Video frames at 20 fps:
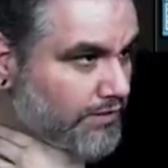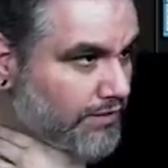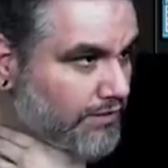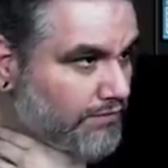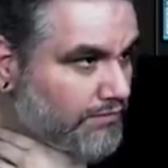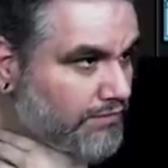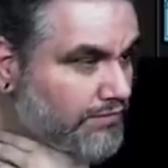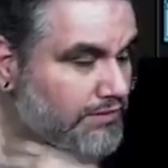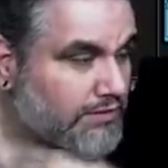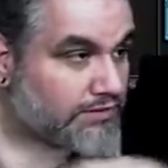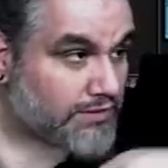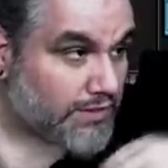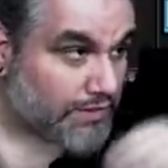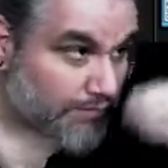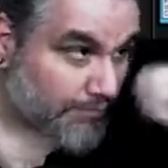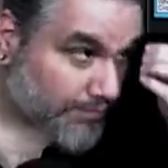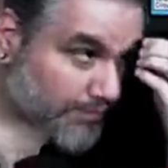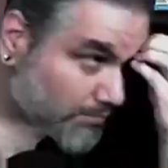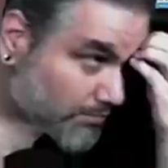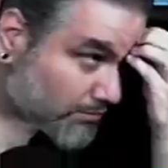No, this is not
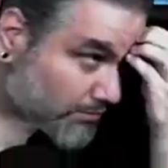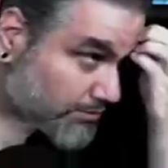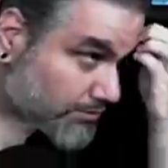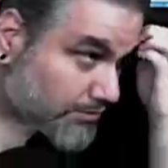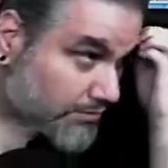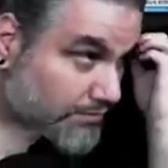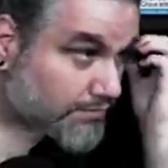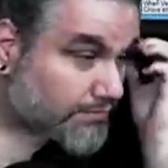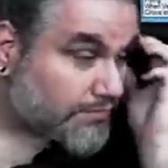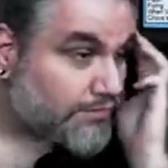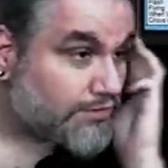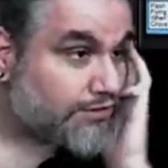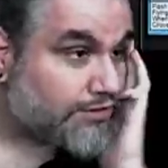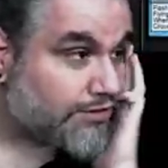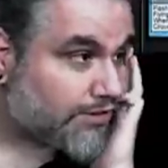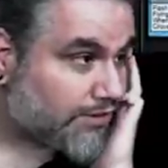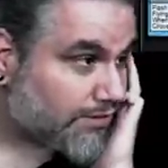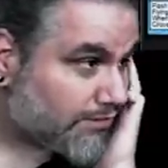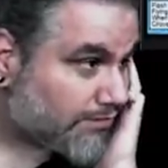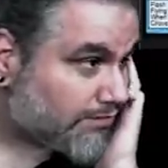a Fatal Push. This is
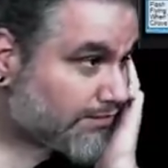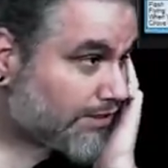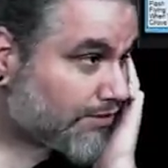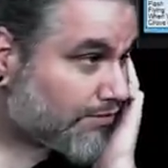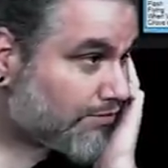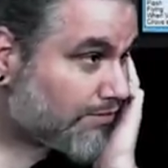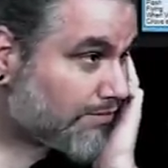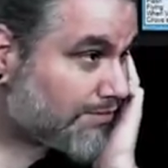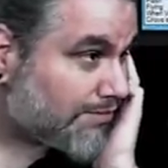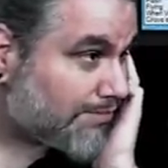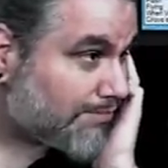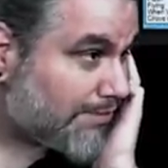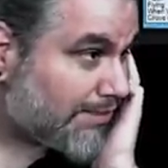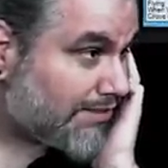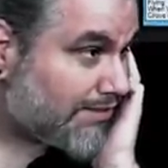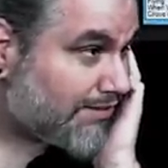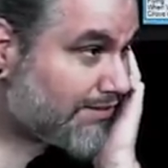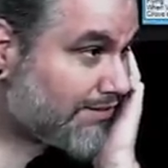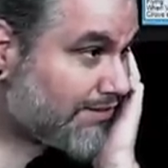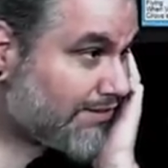just another Cryptic
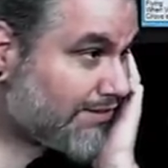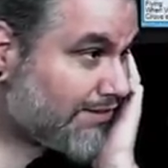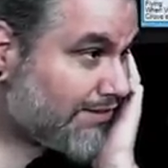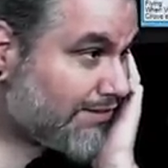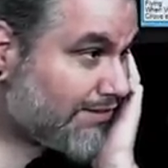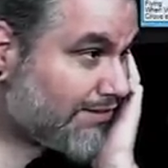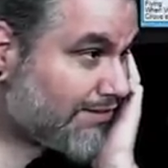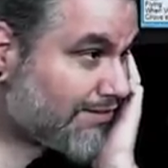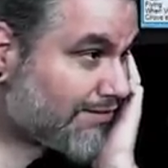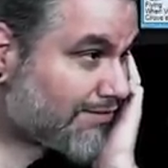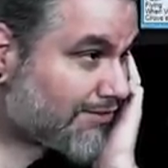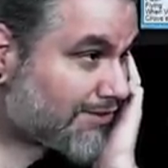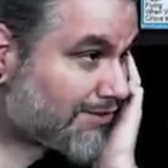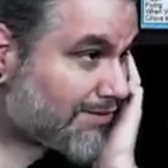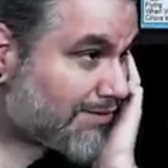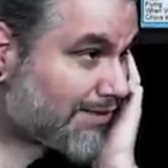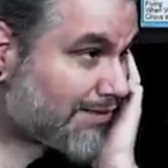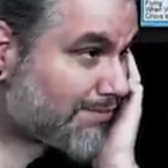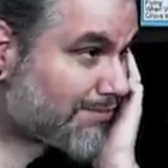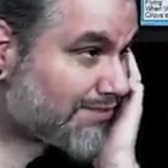Command. Cryptic
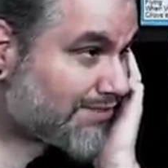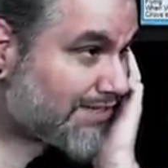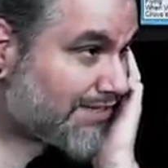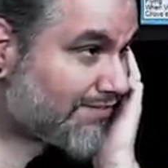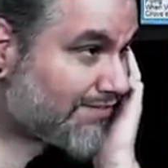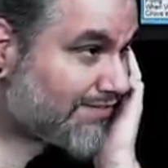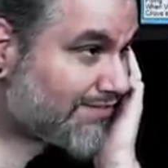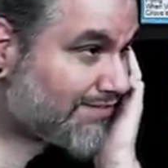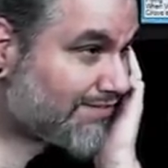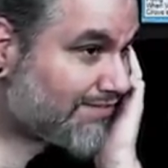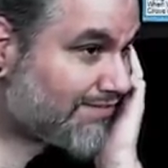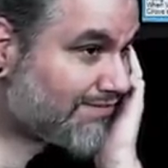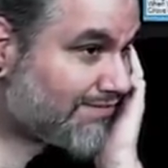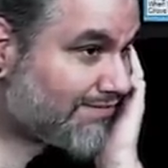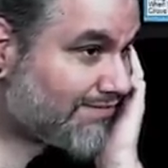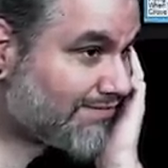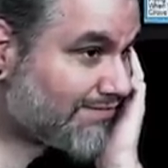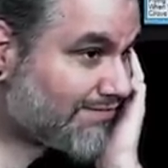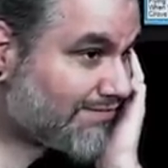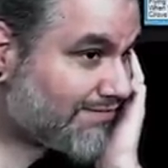Command number seven.
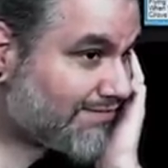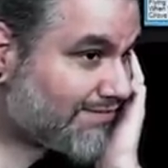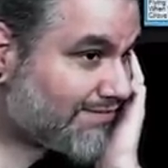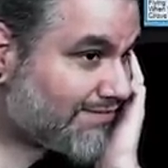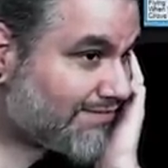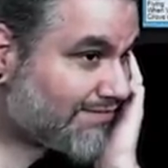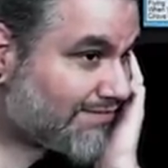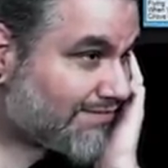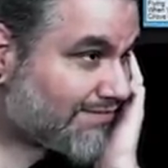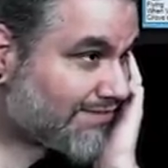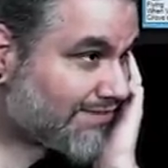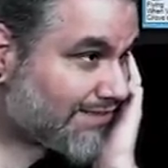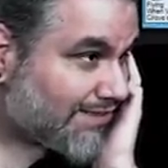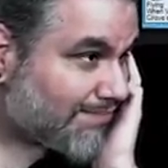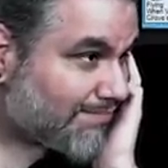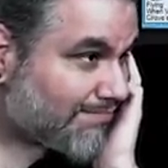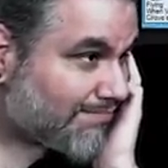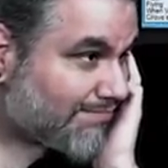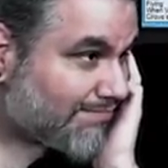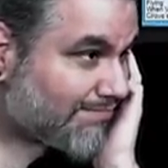
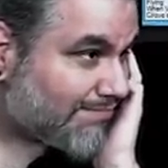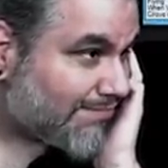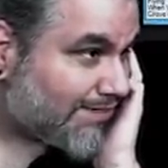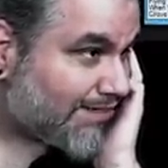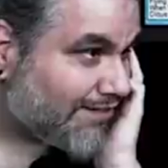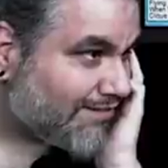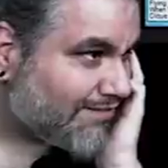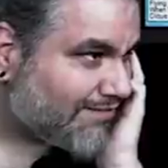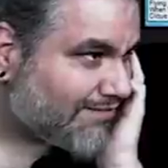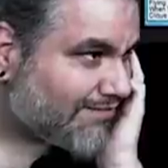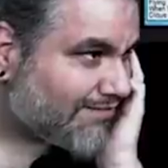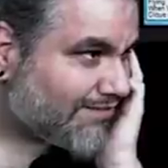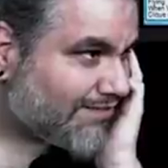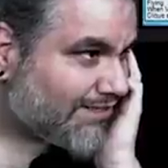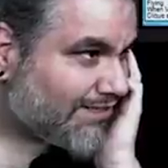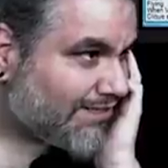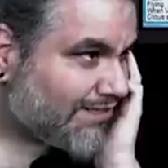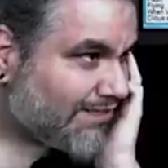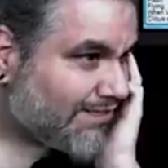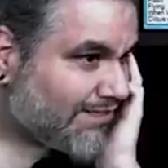Yep. No?
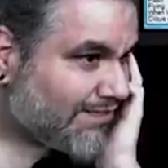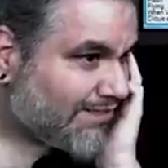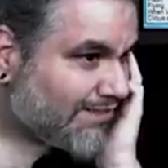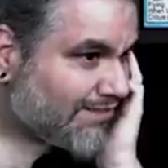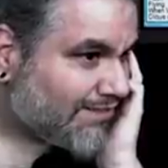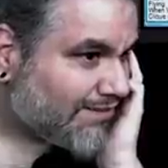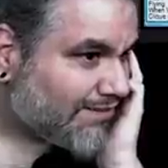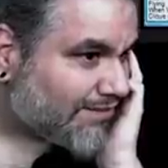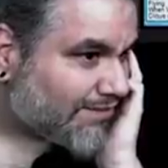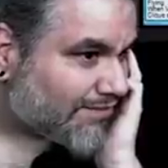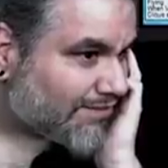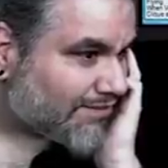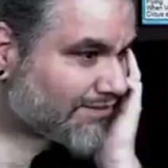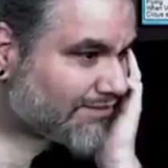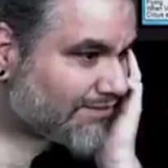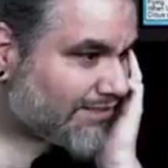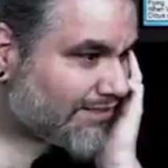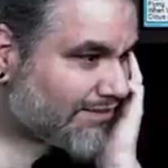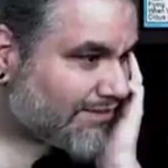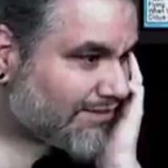
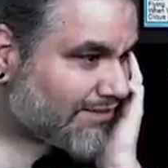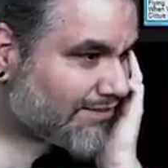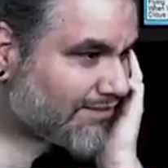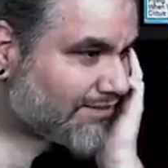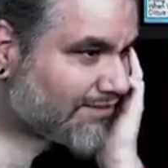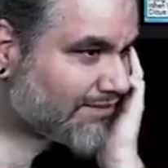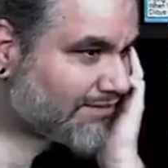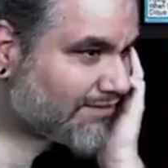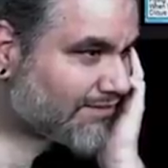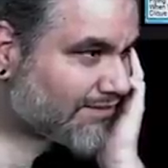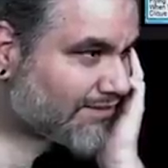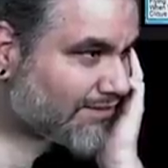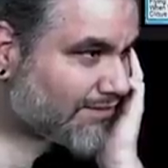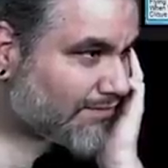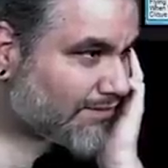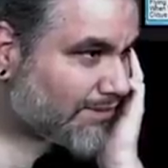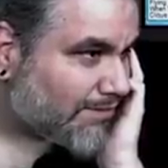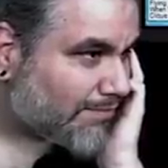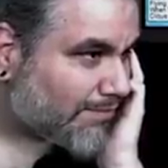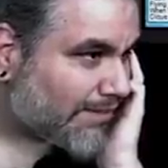Torrential Gearhulk? Oh,
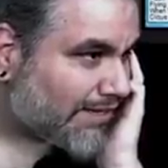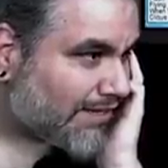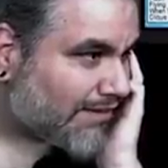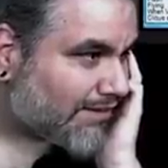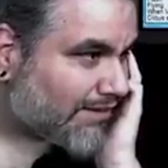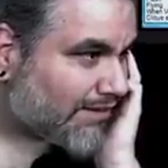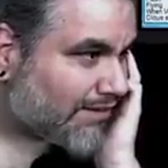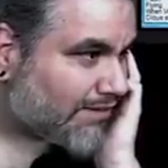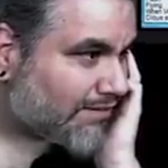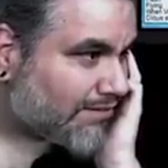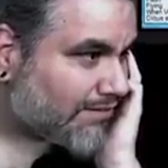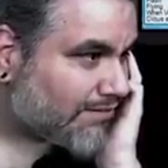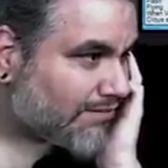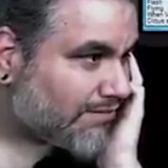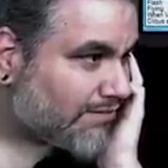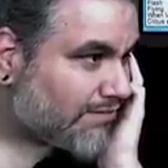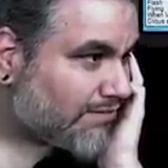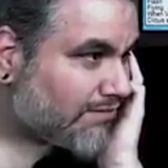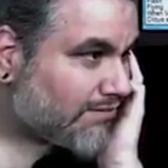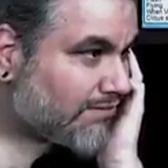we can path that
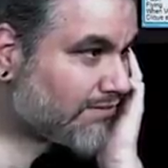dude.